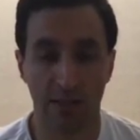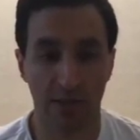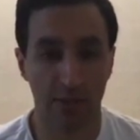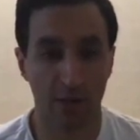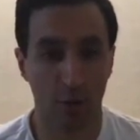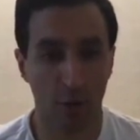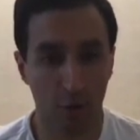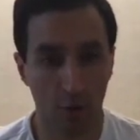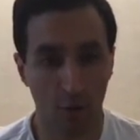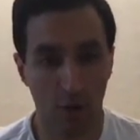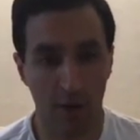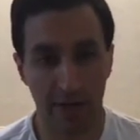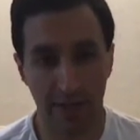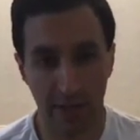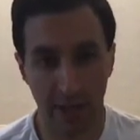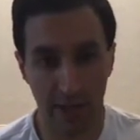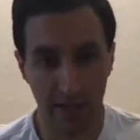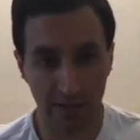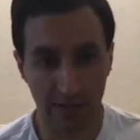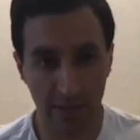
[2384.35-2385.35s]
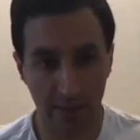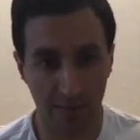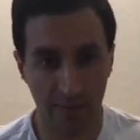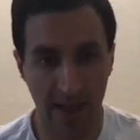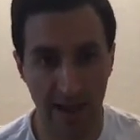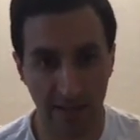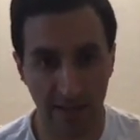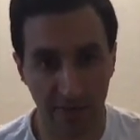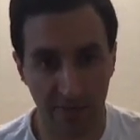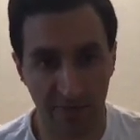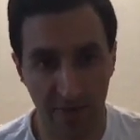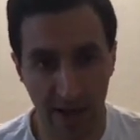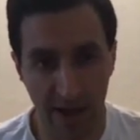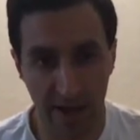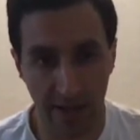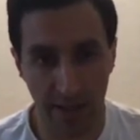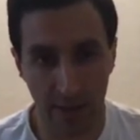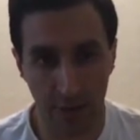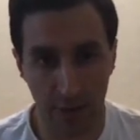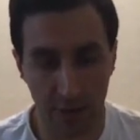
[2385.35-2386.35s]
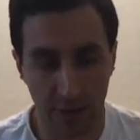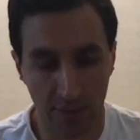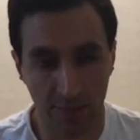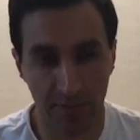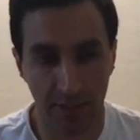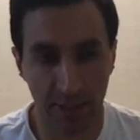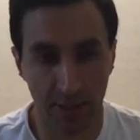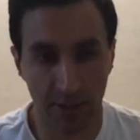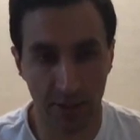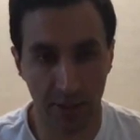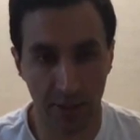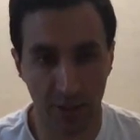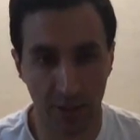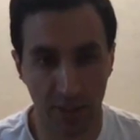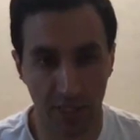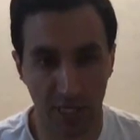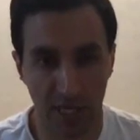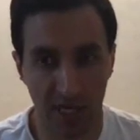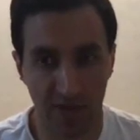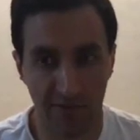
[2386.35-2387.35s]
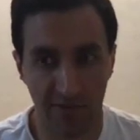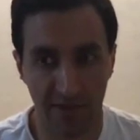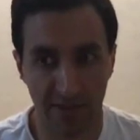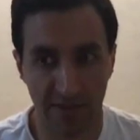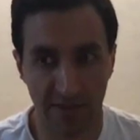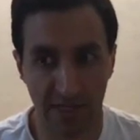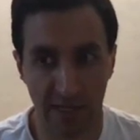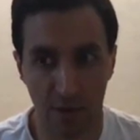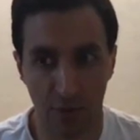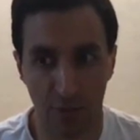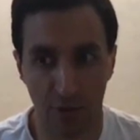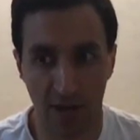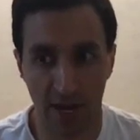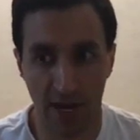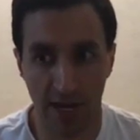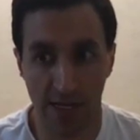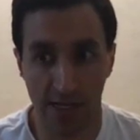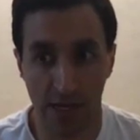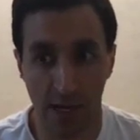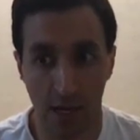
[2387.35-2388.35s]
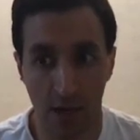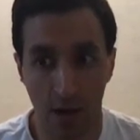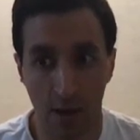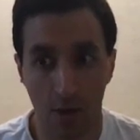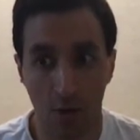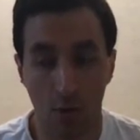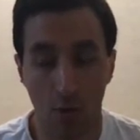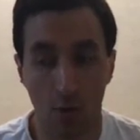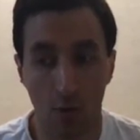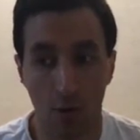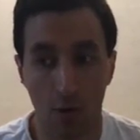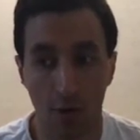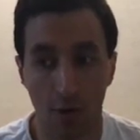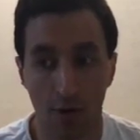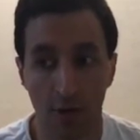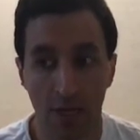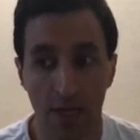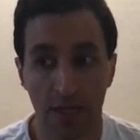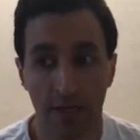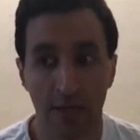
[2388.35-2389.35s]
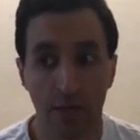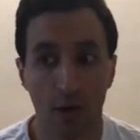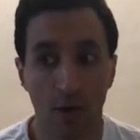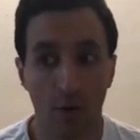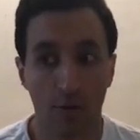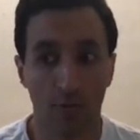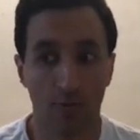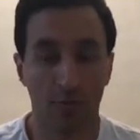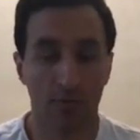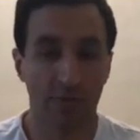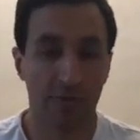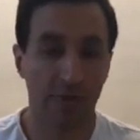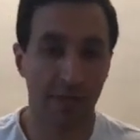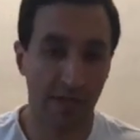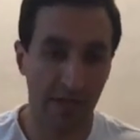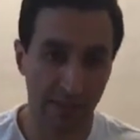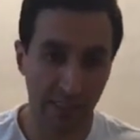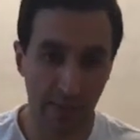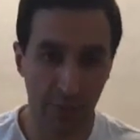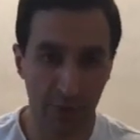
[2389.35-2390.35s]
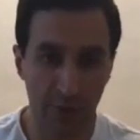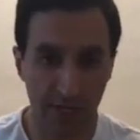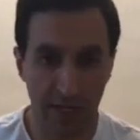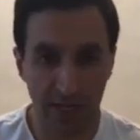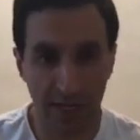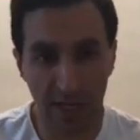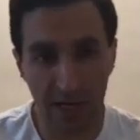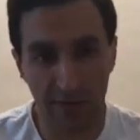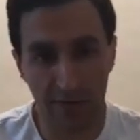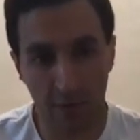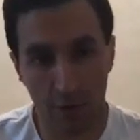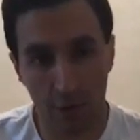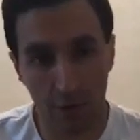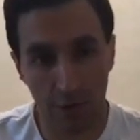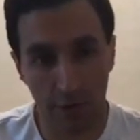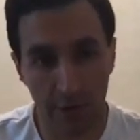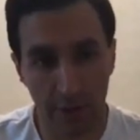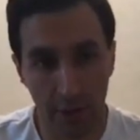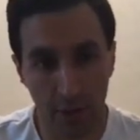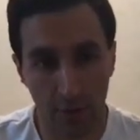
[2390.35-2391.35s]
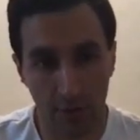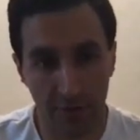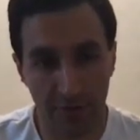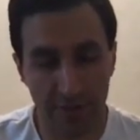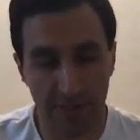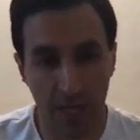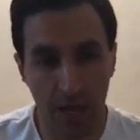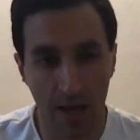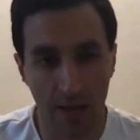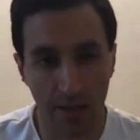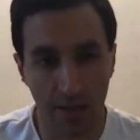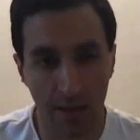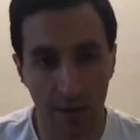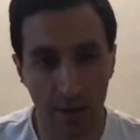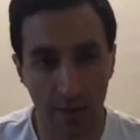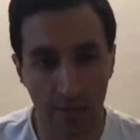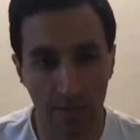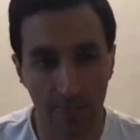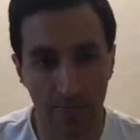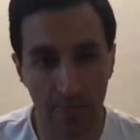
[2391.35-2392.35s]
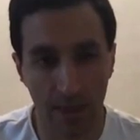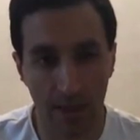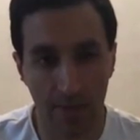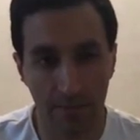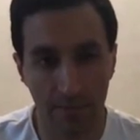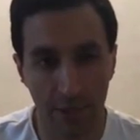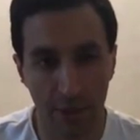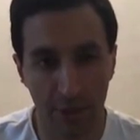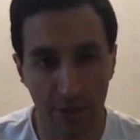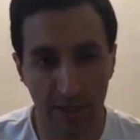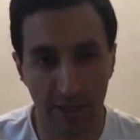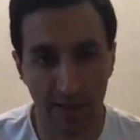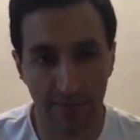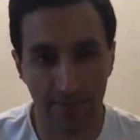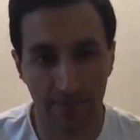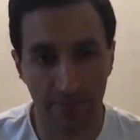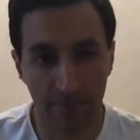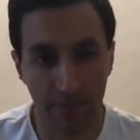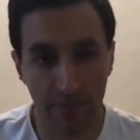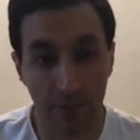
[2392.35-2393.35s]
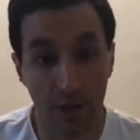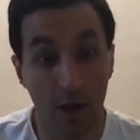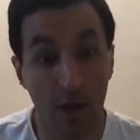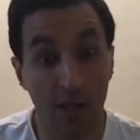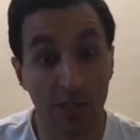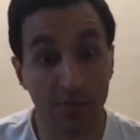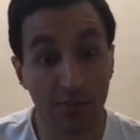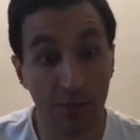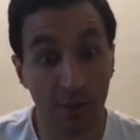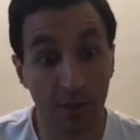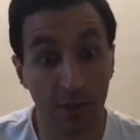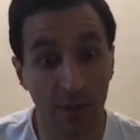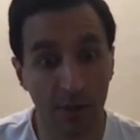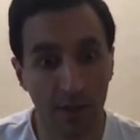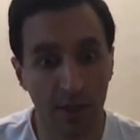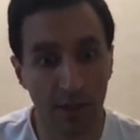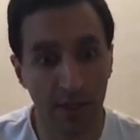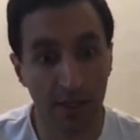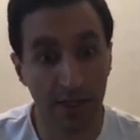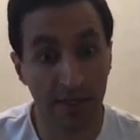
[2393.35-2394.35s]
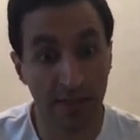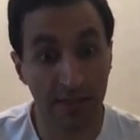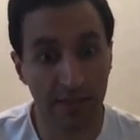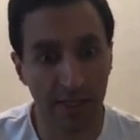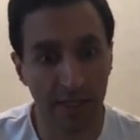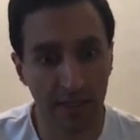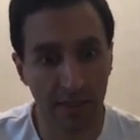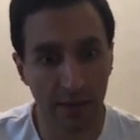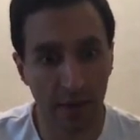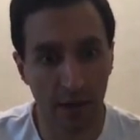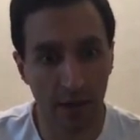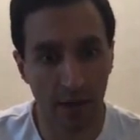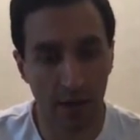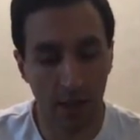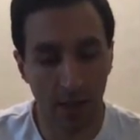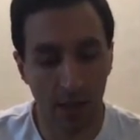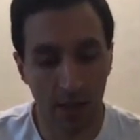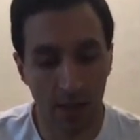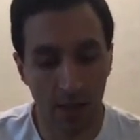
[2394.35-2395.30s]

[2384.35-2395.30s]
her wanting us to magnify her speech that she gave in Del Rey, or, the example that I gave earlier with Sadio building the hospital in Senegal,